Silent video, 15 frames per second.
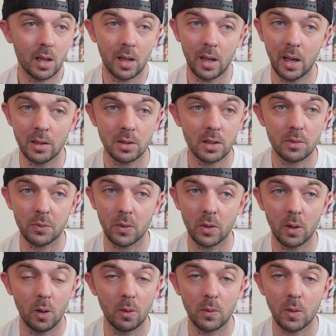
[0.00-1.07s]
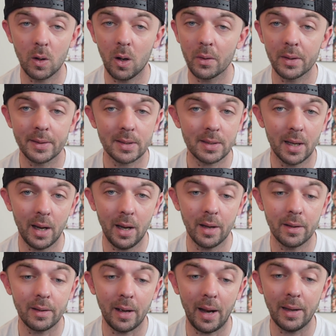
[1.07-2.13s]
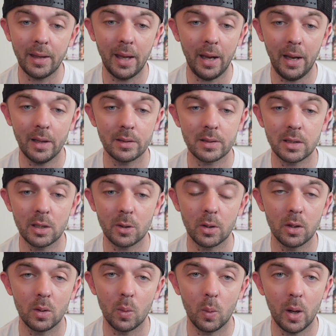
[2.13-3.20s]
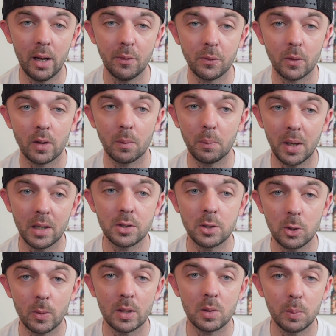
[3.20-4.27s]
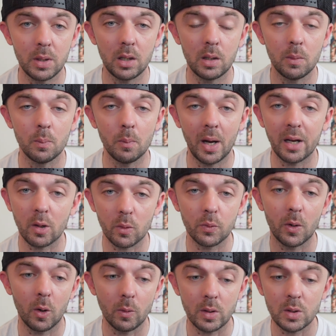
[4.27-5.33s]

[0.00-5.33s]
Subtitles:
and just for the overall design, I can't steer you away for the best USB microphone.